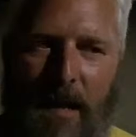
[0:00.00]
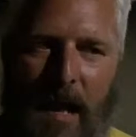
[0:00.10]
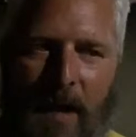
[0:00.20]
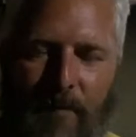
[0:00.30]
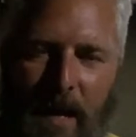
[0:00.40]

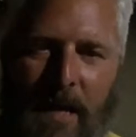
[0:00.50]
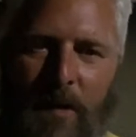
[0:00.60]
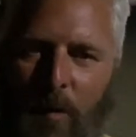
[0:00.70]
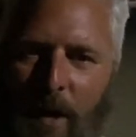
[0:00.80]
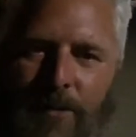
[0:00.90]
have any
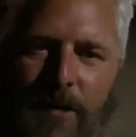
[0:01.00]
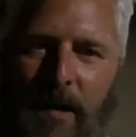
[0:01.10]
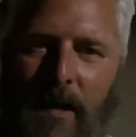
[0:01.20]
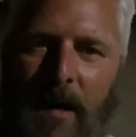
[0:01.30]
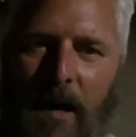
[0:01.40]

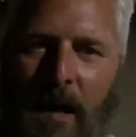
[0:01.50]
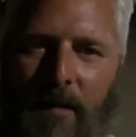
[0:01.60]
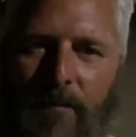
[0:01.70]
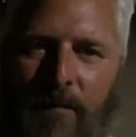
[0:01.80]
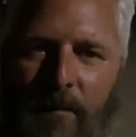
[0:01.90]
question
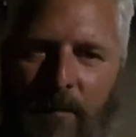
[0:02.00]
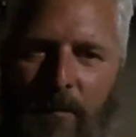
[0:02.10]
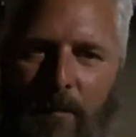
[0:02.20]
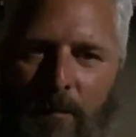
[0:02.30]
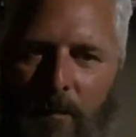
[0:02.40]
of,
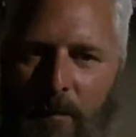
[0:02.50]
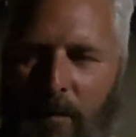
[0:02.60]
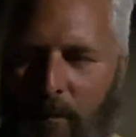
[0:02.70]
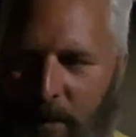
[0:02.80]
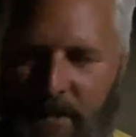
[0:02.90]

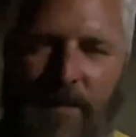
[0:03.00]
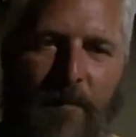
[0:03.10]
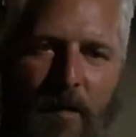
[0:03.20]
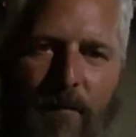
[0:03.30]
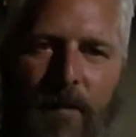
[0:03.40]
was the
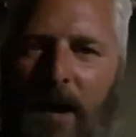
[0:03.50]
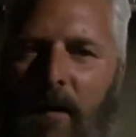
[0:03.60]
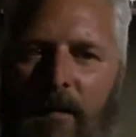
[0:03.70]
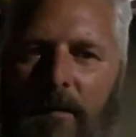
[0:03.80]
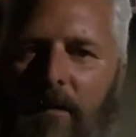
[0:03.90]
vote
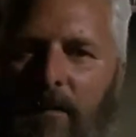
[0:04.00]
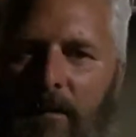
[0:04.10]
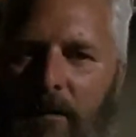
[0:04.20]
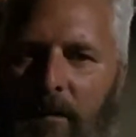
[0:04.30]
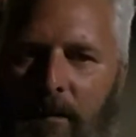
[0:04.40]
fair?
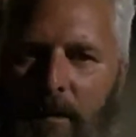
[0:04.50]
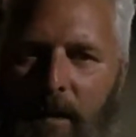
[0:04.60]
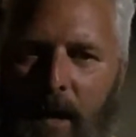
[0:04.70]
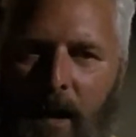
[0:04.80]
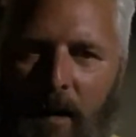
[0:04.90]

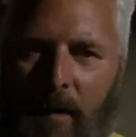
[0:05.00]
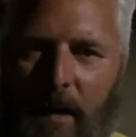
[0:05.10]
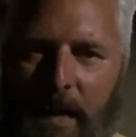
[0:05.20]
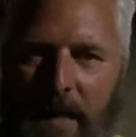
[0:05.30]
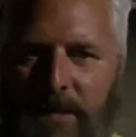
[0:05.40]
You know,
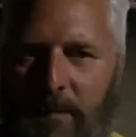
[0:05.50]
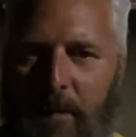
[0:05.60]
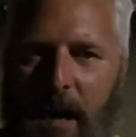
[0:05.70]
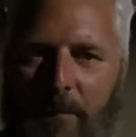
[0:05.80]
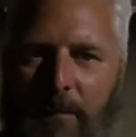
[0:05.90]
and that's the
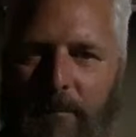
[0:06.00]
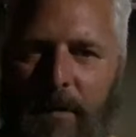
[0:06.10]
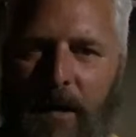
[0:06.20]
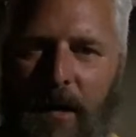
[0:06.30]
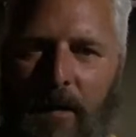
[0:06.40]
problem.
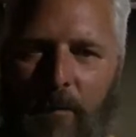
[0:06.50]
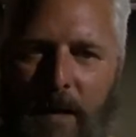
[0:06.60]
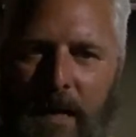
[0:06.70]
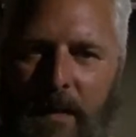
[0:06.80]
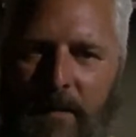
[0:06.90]
You know,
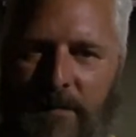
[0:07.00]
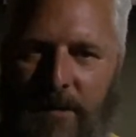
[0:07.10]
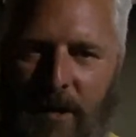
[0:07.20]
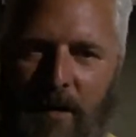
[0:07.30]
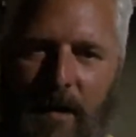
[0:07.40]
we need to
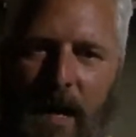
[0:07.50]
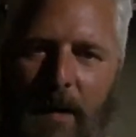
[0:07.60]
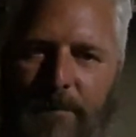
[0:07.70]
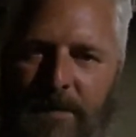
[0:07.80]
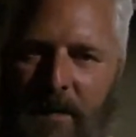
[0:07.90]
secure it
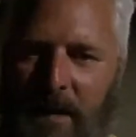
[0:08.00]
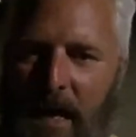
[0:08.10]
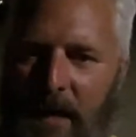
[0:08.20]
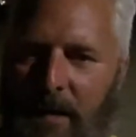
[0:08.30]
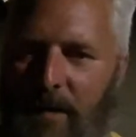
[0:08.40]
up so
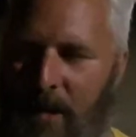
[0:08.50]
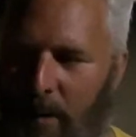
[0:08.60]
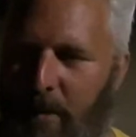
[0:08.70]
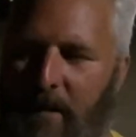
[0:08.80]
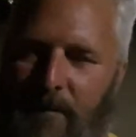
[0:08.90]
that
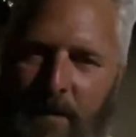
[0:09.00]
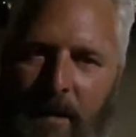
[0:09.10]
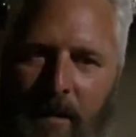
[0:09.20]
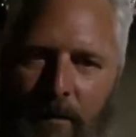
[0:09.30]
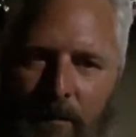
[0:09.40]
nobody
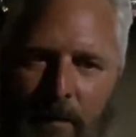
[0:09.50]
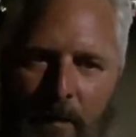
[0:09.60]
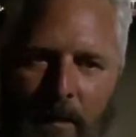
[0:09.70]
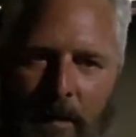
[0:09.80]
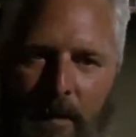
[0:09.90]
feels
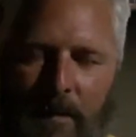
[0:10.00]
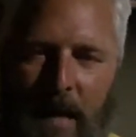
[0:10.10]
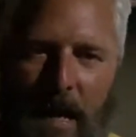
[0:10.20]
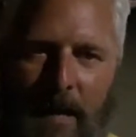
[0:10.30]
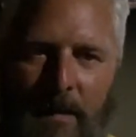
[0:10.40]

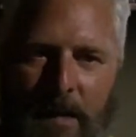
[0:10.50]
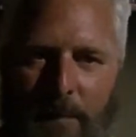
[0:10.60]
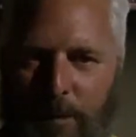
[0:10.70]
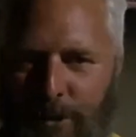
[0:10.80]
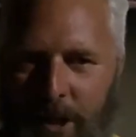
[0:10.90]
that
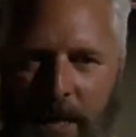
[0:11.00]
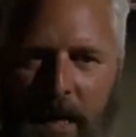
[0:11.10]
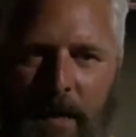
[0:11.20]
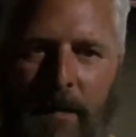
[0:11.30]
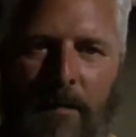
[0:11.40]
they were
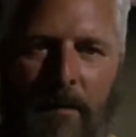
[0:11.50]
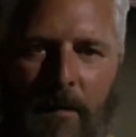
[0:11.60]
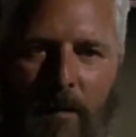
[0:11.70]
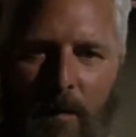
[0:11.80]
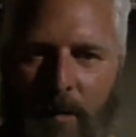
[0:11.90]
cheated
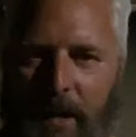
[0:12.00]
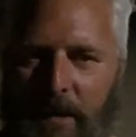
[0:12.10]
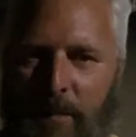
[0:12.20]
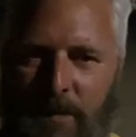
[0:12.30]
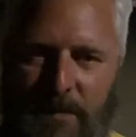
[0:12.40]
or that
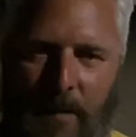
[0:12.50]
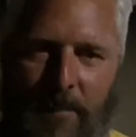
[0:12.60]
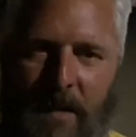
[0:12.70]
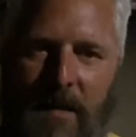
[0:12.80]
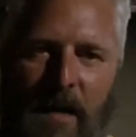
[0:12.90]
there was
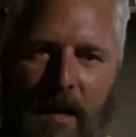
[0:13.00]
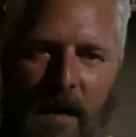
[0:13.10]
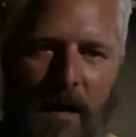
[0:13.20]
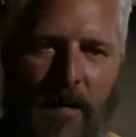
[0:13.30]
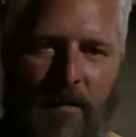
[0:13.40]
something done
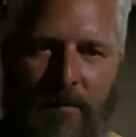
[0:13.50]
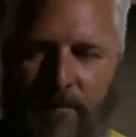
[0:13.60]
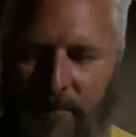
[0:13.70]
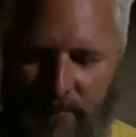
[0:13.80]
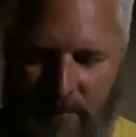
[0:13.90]

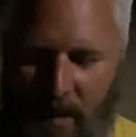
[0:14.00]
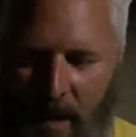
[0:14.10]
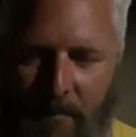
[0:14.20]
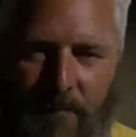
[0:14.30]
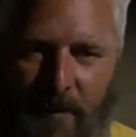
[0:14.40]

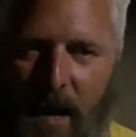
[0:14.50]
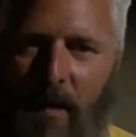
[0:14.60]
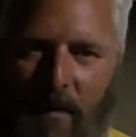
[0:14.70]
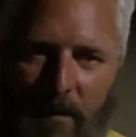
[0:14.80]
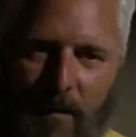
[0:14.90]

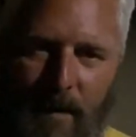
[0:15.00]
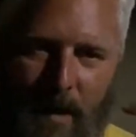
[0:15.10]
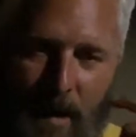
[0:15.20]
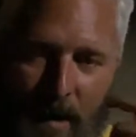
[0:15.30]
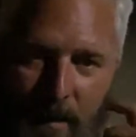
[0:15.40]
unfair,
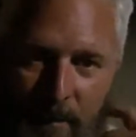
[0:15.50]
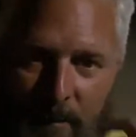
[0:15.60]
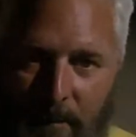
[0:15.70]
you know.